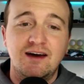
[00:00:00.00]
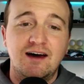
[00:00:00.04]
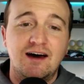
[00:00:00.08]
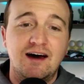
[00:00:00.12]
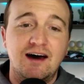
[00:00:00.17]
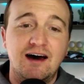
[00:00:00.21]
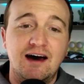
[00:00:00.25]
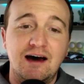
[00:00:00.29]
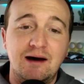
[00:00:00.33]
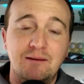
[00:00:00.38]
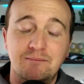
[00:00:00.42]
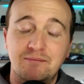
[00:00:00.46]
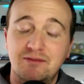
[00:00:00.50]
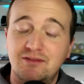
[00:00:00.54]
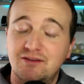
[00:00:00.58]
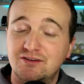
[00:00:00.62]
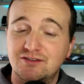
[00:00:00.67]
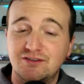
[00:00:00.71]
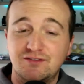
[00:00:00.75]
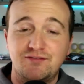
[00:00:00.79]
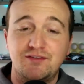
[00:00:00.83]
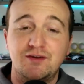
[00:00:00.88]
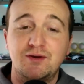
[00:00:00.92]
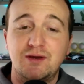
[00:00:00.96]

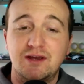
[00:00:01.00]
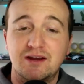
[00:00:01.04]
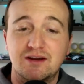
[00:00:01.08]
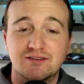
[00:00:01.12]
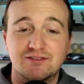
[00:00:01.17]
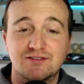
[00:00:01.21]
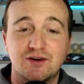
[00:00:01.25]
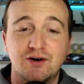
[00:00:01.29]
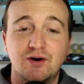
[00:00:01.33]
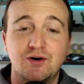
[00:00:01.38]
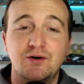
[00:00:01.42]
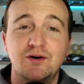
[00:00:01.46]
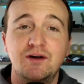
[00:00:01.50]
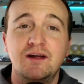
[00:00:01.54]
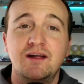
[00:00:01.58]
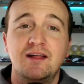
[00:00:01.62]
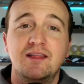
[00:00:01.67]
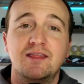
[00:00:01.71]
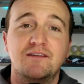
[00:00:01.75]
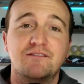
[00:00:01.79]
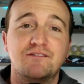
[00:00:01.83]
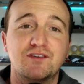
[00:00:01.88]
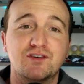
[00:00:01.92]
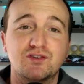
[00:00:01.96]
There's a few here. So
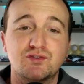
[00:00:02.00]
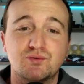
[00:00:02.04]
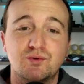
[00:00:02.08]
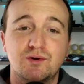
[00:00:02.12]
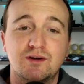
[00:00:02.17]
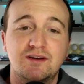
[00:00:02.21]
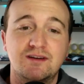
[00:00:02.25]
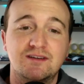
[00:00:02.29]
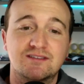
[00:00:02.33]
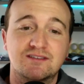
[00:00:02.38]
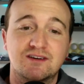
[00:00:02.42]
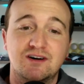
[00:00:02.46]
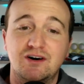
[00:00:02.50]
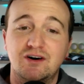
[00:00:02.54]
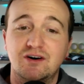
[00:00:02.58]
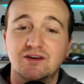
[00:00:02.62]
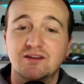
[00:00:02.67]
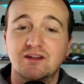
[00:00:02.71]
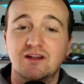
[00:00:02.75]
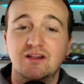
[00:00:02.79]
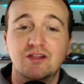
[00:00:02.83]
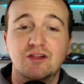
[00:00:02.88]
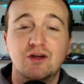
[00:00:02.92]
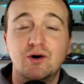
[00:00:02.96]
the first one is
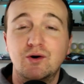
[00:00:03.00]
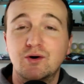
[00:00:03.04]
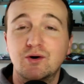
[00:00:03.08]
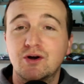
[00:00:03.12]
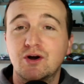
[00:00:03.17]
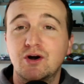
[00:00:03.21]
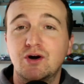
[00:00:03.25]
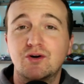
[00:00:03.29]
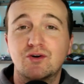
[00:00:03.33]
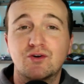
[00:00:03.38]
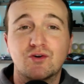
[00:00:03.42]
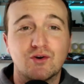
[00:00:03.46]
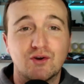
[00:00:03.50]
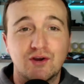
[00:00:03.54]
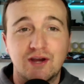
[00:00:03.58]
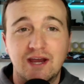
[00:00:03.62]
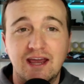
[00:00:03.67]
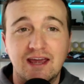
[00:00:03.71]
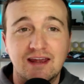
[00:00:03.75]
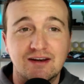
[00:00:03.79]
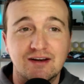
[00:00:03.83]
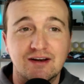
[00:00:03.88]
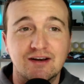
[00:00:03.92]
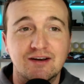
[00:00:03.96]
called Logo
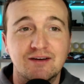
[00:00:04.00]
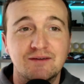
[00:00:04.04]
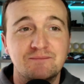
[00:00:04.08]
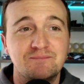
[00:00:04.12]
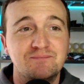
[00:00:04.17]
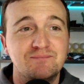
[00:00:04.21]
Creator,